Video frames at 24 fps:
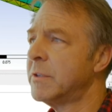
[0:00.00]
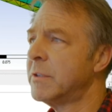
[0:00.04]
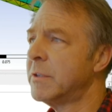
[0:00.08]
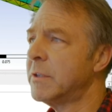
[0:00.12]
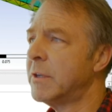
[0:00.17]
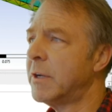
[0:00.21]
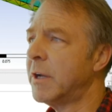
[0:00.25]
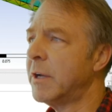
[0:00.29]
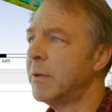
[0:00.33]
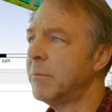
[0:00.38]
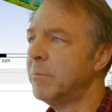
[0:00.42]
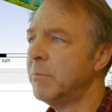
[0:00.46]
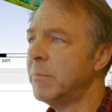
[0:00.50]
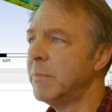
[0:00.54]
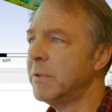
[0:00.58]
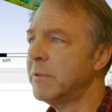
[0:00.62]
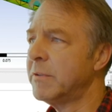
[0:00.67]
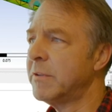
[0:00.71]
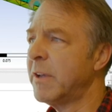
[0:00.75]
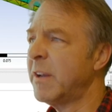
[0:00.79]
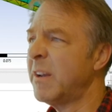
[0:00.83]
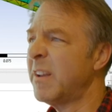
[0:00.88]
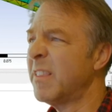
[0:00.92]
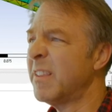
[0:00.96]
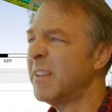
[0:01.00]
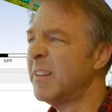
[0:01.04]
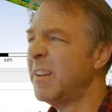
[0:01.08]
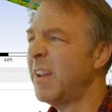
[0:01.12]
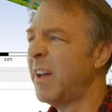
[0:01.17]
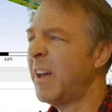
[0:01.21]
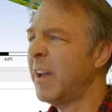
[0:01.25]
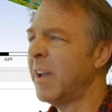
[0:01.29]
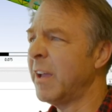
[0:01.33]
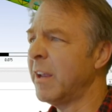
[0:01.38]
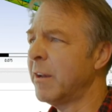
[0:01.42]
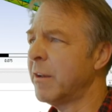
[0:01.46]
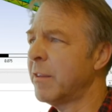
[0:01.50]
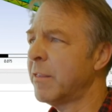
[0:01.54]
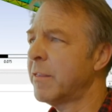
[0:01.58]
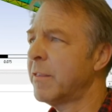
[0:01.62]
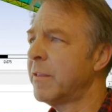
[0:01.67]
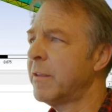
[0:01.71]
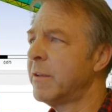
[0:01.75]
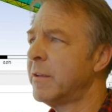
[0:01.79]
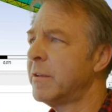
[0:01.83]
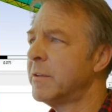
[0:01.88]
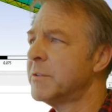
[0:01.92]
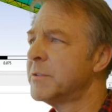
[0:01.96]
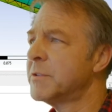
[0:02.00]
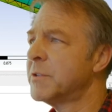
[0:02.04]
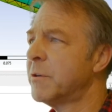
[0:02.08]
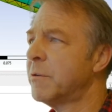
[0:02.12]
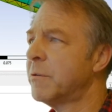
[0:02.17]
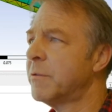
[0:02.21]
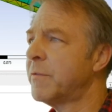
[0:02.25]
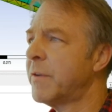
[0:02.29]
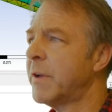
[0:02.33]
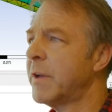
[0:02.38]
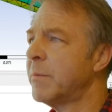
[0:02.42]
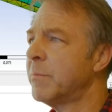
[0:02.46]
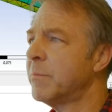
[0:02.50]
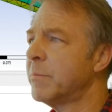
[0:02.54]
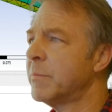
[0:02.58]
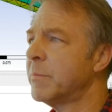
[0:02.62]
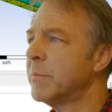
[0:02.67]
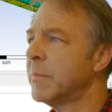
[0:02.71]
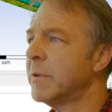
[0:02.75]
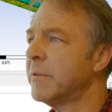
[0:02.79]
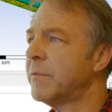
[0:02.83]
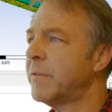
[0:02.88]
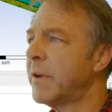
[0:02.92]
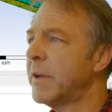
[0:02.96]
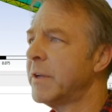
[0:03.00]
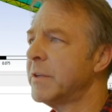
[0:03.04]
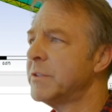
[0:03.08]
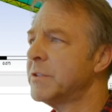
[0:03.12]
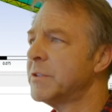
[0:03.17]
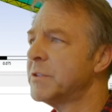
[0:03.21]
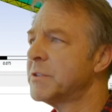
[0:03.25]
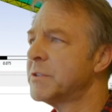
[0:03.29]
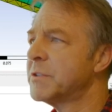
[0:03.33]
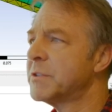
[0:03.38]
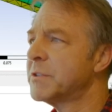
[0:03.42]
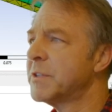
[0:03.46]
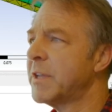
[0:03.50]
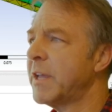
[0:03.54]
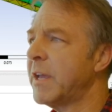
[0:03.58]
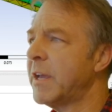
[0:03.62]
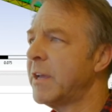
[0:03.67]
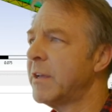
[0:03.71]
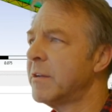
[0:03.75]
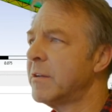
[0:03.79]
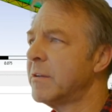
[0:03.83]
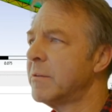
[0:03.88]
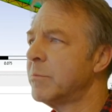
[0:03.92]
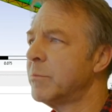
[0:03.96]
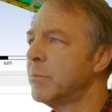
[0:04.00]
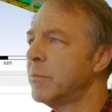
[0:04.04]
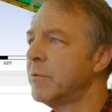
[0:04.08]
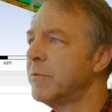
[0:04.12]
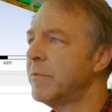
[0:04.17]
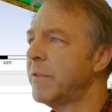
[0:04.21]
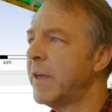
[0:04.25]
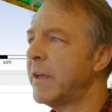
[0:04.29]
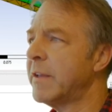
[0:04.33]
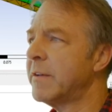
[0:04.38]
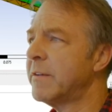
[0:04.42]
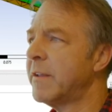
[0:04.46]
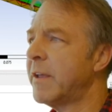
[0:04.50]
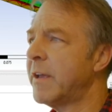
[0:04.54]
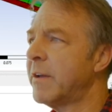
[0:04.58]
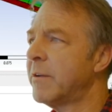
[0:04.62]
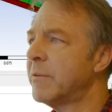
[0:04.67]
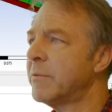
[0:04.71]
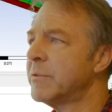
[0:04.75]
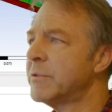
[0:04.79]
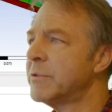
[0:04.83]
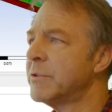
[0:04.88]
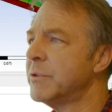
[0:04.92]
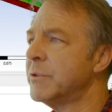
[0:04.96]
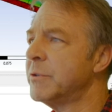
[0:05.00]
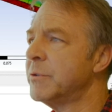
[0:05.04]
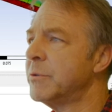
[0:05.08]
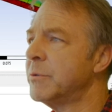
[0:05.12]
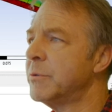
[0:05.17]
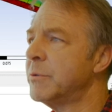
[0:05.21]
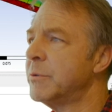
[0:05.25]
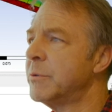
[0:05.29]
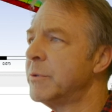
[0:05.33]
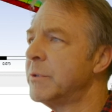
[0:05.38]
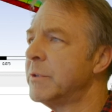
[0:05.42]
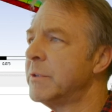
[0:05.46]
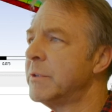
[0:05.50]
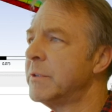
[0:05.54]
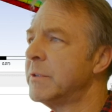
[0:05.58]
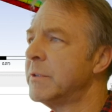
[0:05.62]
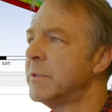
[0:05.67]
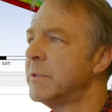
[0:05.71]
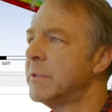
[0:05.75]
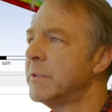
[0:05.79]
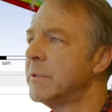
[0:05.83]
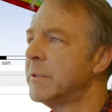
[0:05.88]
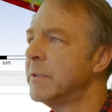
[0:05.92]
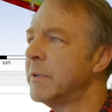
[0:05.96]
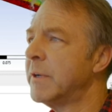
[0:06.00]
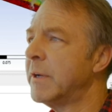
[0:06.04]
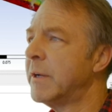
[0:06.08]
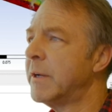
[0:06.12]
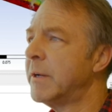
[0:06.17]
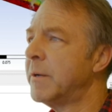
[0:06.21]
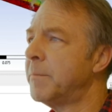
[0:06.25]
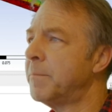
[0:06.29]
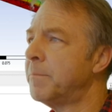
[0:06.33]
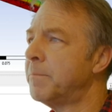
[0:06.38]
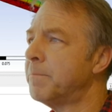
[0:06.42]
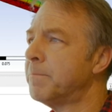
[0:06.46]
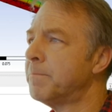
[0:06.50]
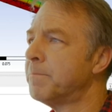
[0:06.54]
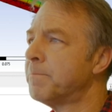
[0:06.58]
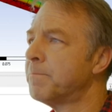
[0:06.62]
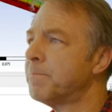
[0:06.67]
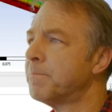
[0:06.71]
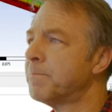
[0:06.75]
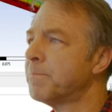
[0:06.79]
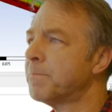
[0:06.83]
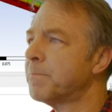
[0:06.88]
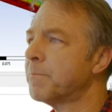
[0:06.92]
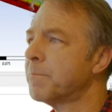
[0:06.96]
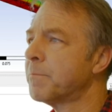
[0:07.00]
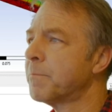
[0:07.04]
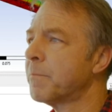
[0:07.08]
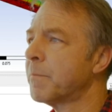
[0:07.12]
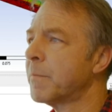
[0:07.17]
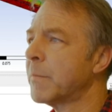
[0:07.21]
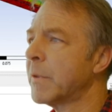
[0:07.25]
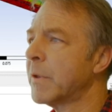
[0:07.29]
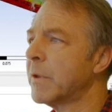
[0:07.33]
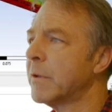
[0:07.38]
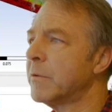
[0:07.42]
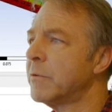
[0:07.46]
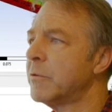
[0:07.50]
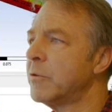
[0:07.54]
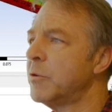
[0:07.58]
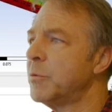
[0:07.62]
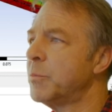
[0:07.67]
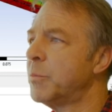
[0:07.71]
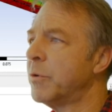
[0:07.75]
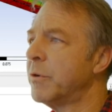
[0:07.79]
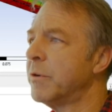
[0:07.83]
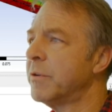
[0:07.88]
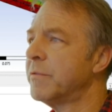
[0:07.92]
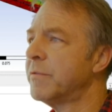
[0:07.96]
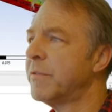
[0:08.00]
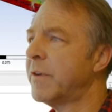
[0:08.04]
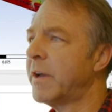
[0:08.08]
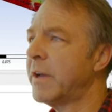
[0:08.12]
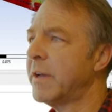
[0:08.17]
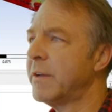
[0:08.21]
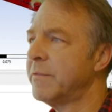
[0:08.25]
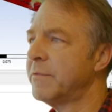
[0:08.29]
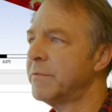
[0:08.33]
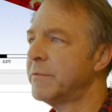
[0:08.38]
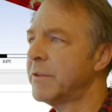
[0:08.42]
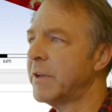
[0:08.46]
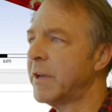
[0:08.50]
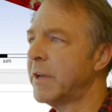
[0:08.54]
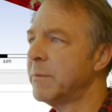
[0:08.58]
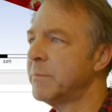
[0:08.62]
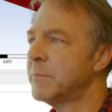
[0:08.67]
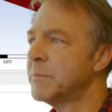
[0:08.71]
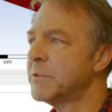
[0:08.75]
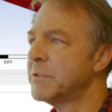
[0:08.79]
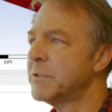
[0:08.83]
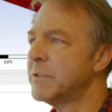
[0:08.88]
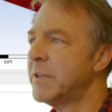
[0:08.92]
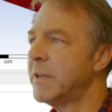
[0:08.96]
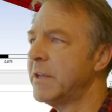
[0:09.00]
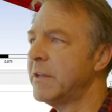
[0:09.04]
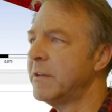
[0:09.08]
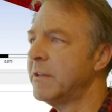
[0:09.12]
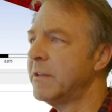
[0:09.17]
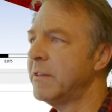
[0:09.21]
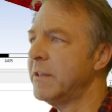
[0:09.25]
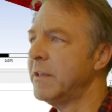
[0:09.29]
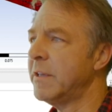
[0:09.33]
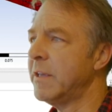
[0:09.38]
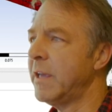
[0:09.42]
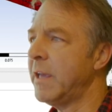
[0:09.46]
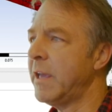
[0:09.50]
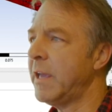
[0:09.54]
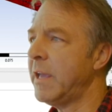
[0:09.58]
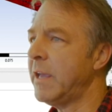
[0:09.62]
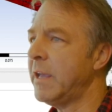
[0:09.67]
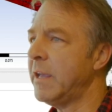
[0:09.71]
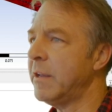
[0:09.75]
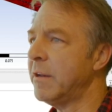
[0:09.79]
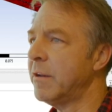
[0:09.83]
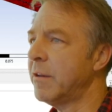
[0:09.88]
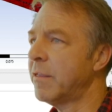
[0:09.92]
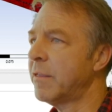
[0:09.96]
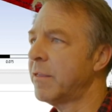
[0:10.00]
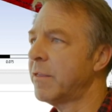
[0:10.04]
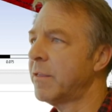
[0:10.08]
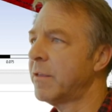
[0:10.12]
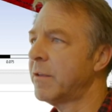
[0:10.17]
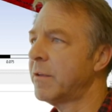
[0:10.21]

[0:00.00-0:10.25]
I'm 10 to the 9th. So if I just move that down to 2.5 times 10 to the 8th,